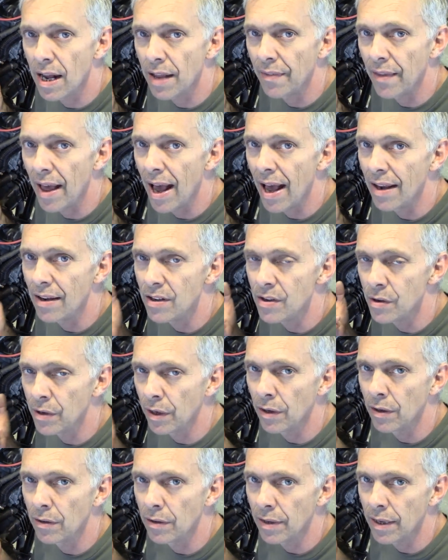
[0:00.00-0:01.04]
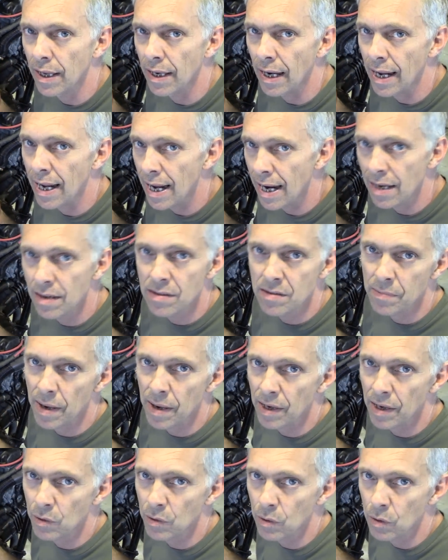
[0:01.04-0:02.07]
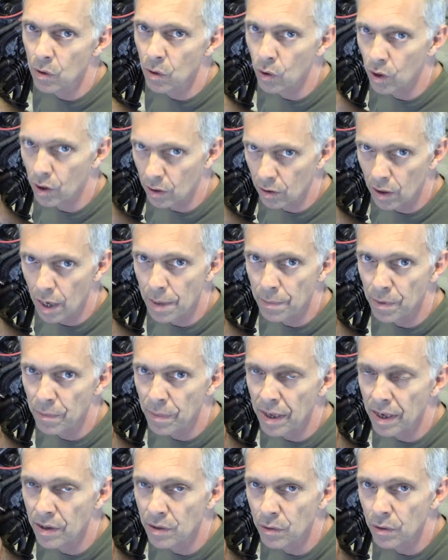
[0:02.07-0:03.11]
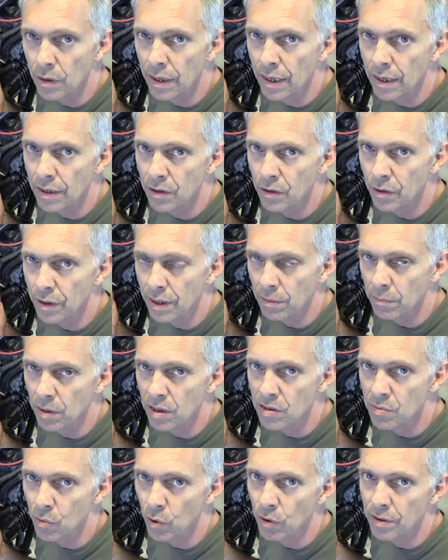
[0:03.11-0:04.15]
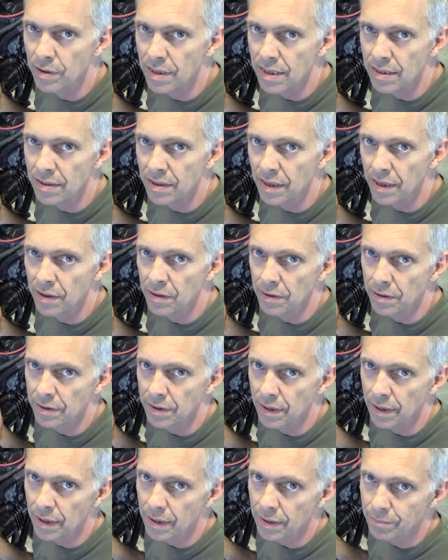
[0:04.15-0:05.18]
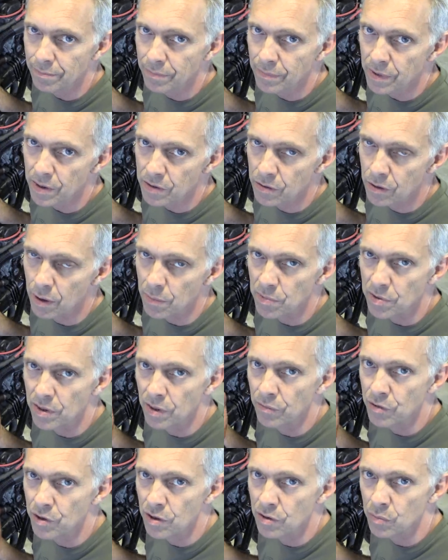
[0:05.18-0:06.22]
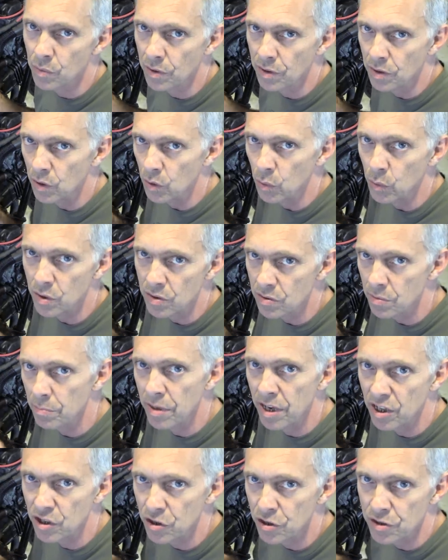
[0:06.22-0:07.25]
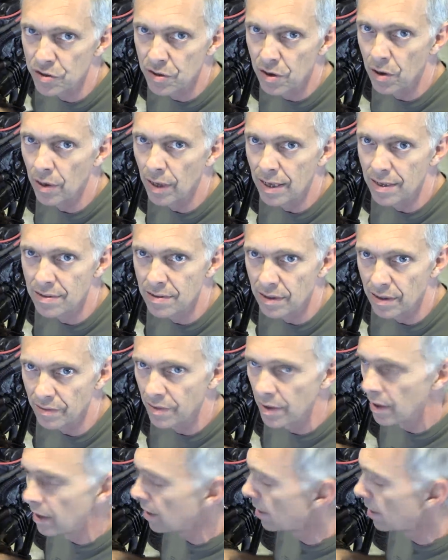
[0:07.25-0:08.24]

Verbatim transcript: on that, you can get a Haynes manual or a Clymer manual, and you'll get a much more detailed uh, description of just what to do with some pictures and all that stuff.